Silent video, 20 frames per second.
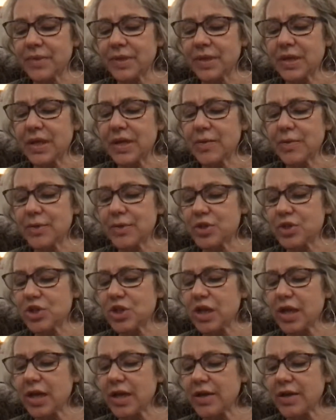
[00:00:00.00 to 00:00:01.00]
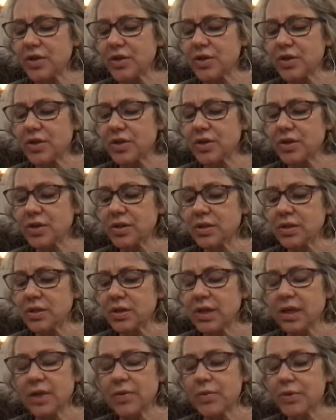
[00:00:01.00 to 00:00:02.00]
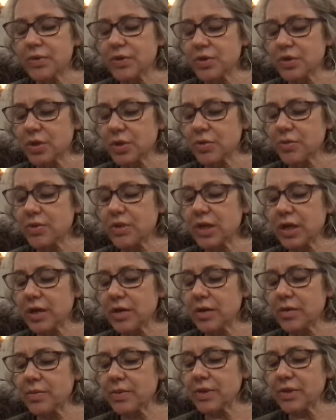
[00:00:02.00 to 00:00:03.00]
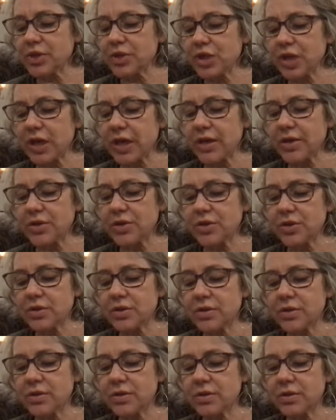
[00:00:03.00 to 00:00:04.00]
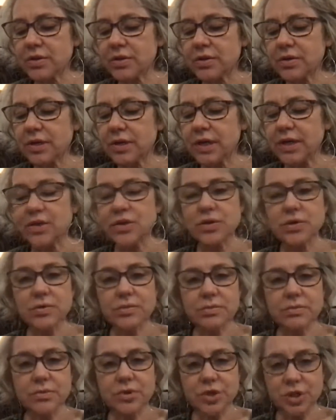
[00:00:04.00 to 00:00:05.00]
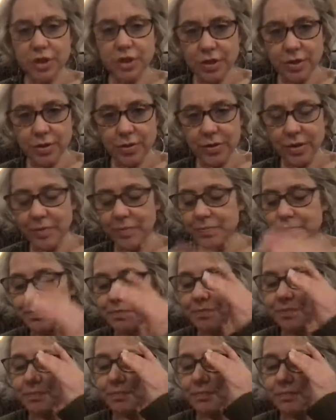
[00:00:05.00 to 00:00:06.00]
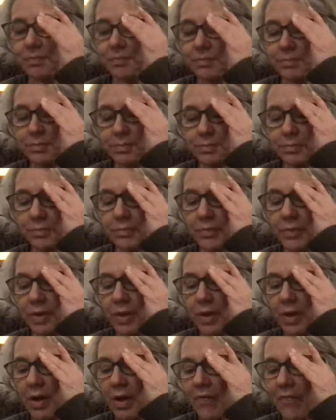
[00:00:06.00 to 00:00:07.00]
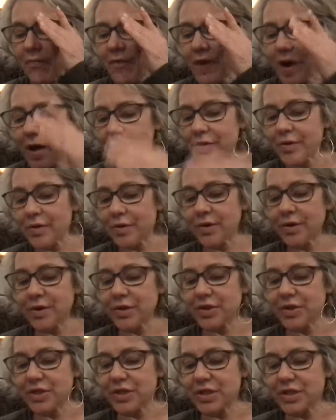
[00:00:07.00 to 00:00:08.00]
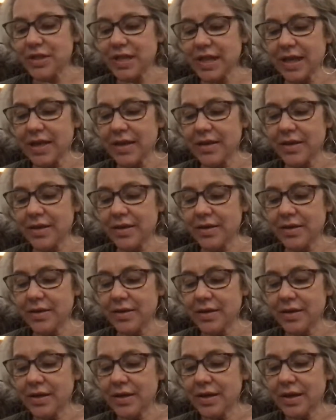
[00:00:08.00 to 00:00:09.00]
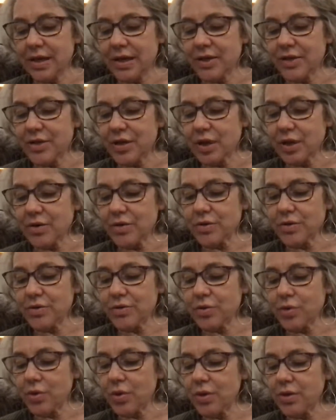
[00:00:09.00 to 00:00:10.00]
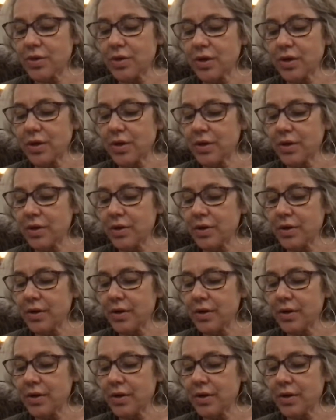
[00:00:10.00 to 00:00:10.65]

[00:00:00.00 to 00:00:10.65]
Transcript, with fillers: He was changed. He was so terribly changed. Yet she knew him. Father, she said. He turned towards her.